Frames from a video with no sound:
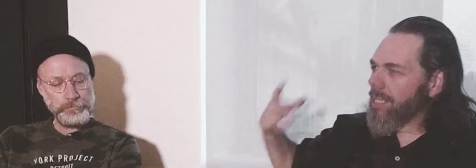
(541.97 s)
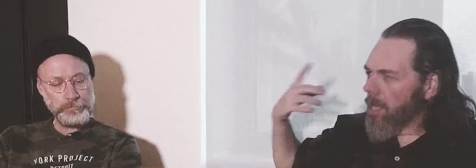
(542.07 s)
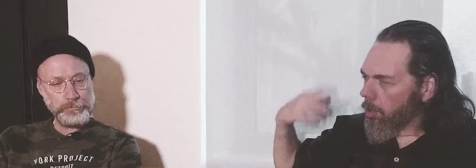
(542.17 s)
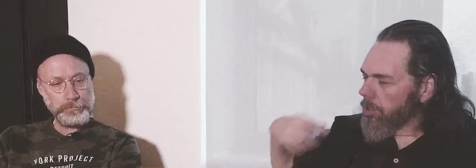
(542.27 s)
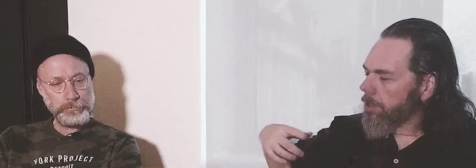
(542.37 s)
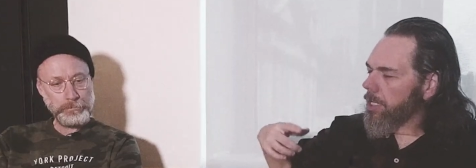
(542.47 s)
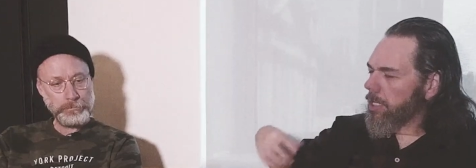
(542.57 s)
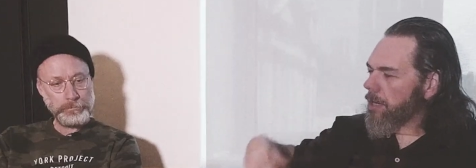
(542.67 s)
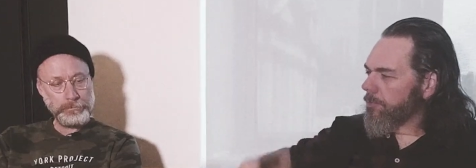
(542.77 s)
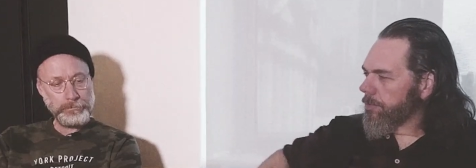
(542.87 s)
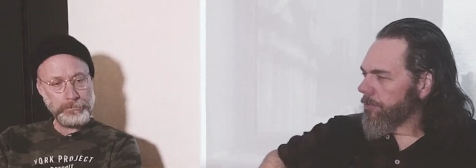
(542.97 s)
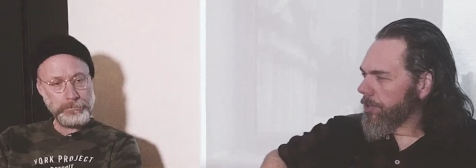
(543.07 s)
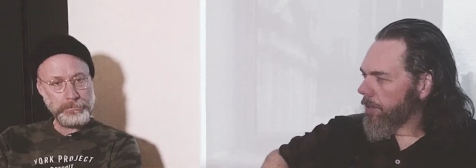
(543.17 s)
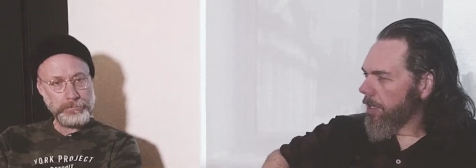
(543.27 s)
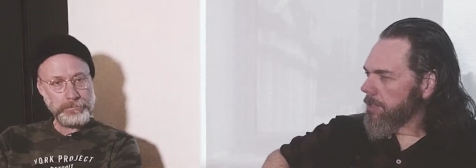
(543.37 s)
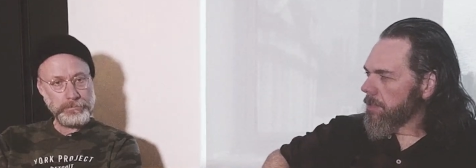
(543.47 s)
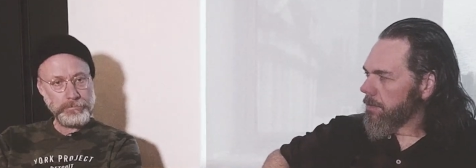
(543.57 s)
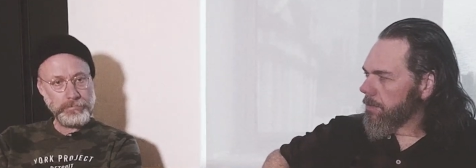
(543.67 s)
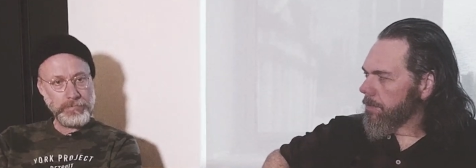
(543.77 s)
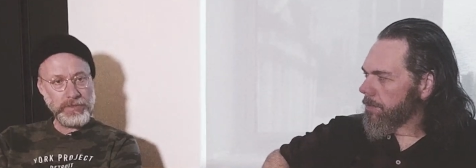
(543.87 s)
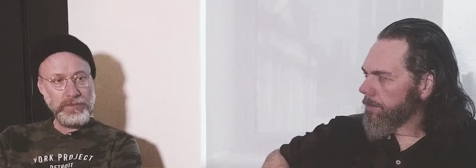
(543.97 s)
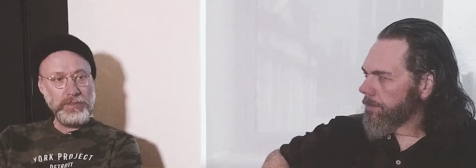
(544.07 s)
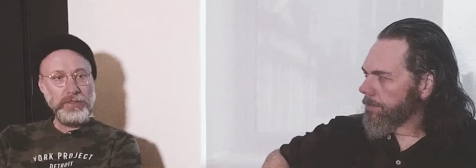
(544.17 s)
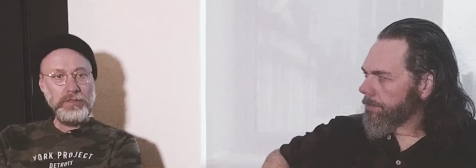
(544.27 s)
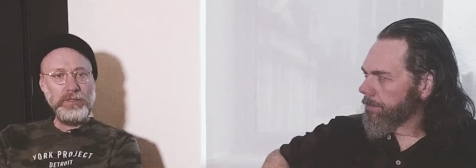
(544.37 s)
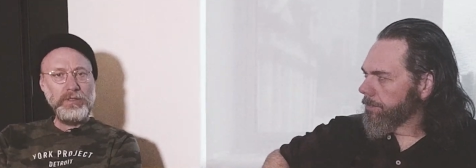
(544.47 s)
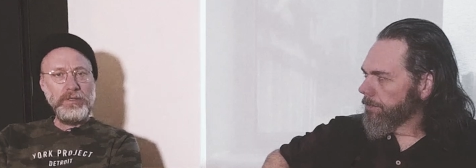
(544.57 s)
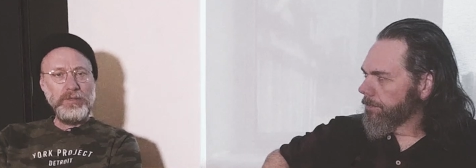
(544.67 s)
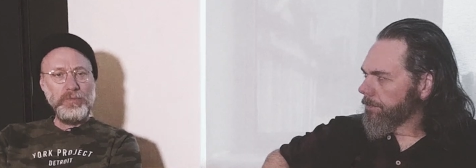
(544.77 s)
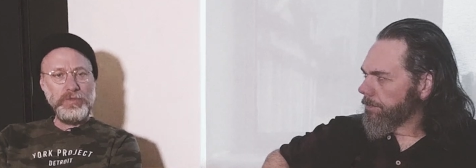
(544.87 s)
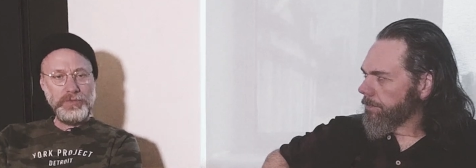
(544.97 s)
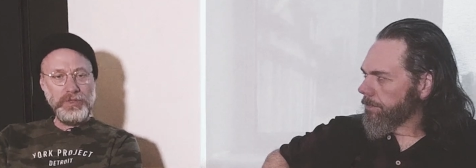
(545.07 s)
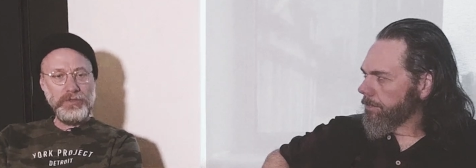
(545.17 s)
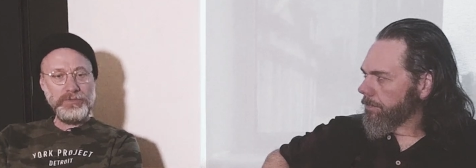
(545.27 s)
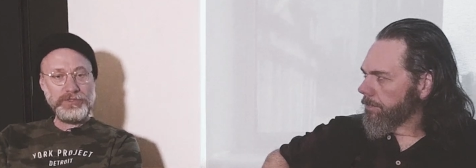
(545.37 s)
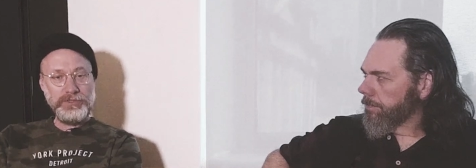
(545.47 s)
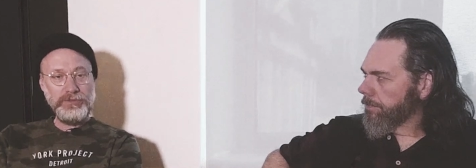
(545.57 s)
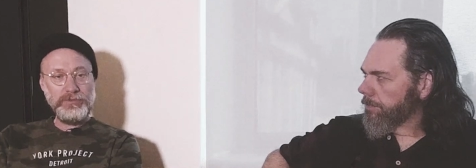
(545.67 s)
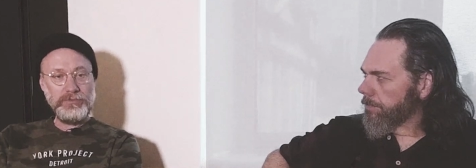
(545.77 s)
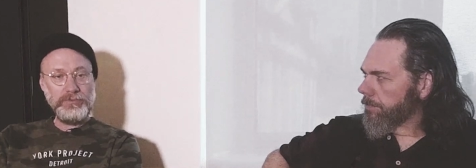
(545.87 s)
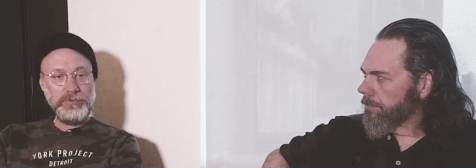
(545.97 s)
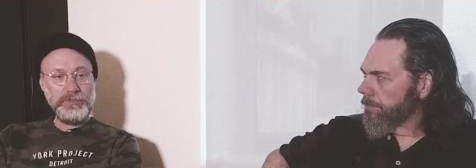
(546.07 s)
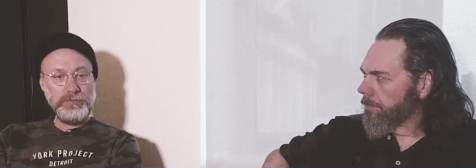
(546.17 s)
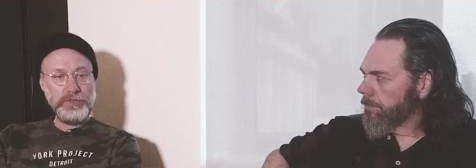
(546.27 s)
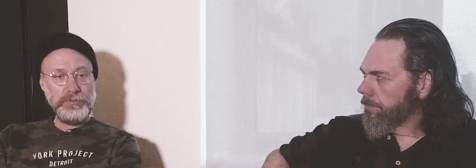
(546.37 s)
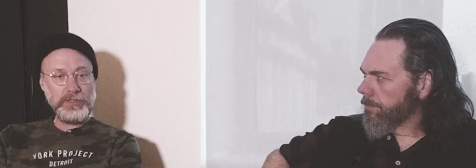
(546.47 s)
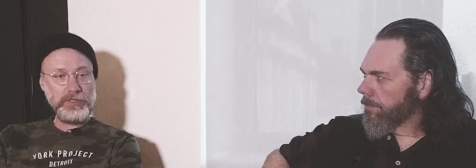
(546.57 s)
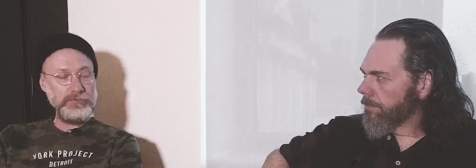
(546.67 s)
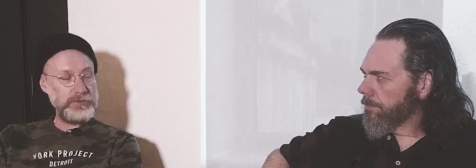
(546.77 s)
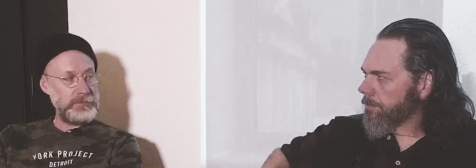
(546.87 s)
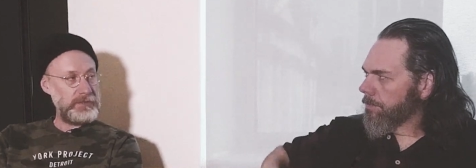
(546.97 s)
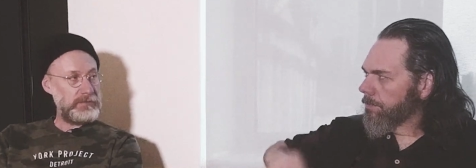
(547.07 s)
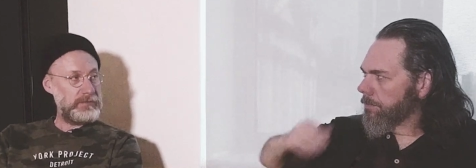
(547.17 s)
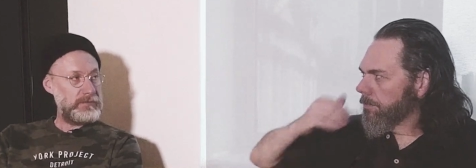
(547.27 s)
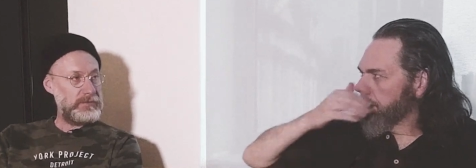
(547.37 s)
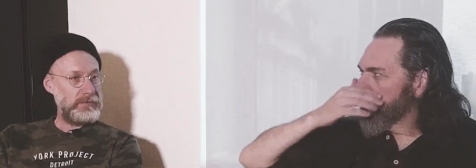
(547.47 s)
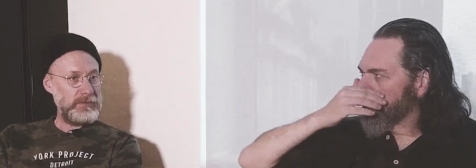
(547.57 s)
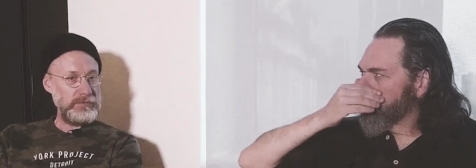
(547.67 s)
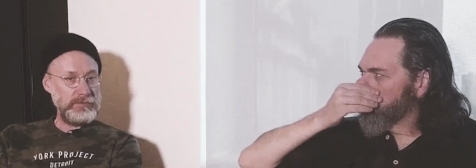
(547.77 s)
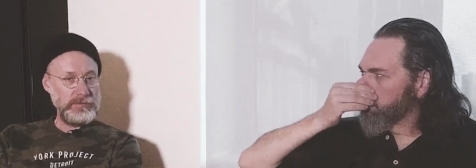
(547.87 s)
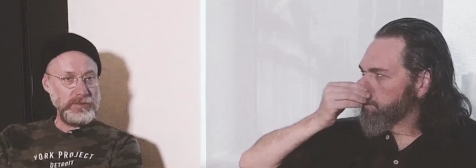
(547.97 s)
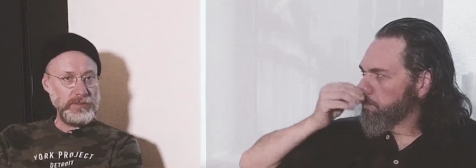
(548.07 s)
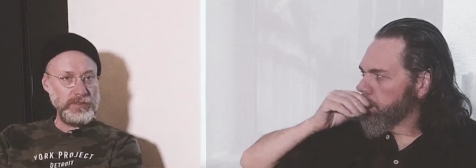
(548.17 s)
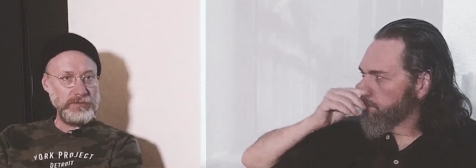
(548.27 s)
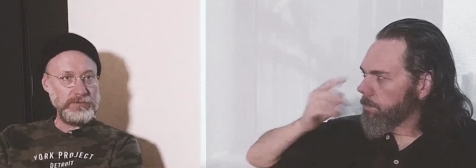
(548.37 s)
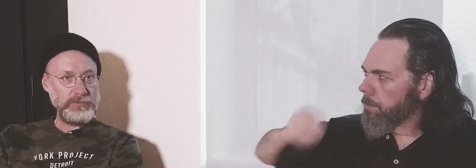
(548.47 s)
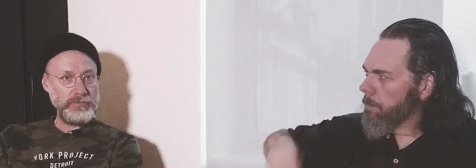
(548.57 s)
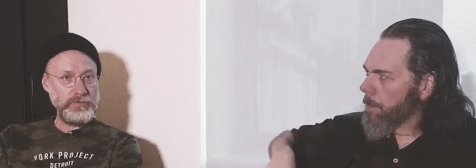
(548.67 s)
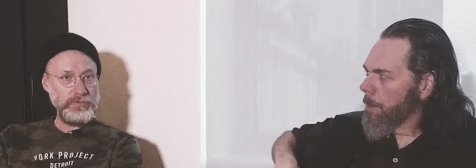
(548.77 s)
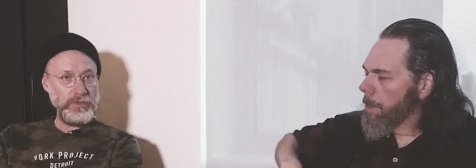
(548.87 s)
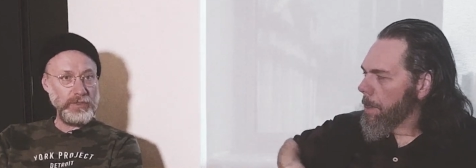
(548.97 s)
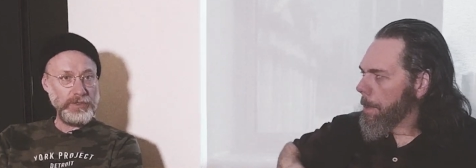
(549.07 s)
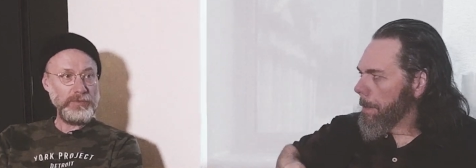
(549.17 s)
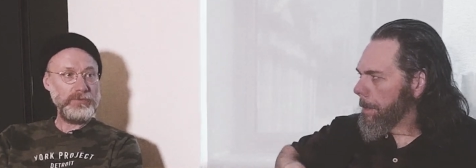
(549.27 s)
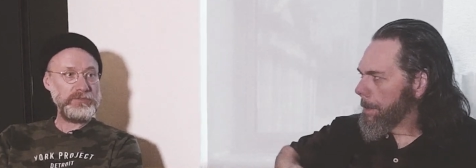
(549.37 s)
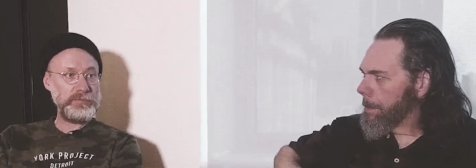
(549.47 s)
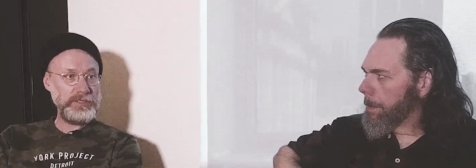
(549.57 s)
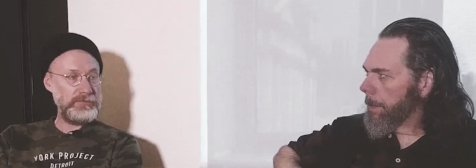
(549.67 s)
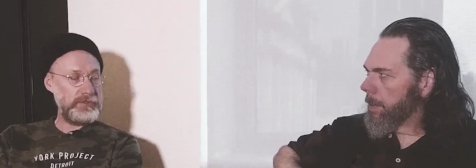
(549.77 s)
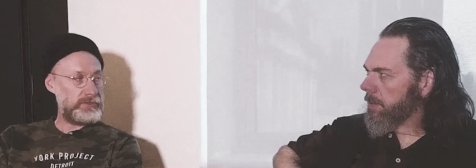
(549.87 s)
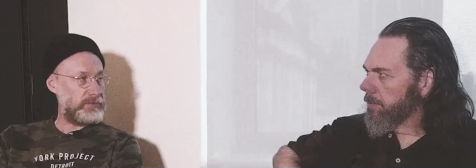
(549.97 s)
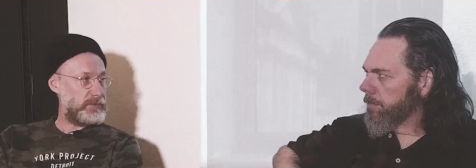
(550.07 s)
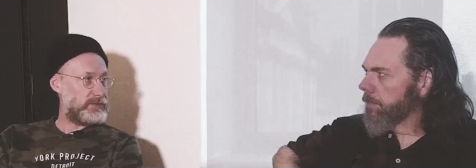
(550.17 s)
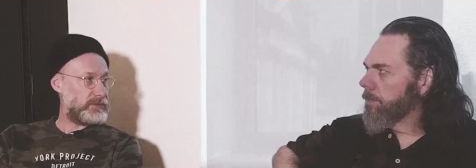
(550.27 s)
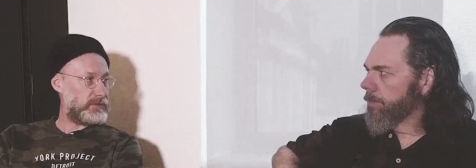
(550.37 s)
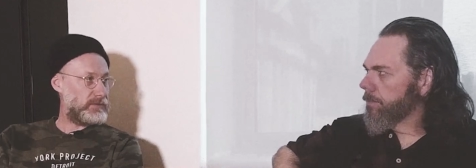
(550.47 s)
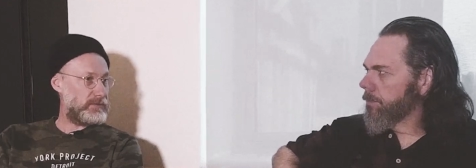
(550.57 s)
Speaker 1: calculated effort for you guys?
Speaker 2: well, we always knew we didn't want to be a covers band, mm-hmm. you know, and our heroes played original music.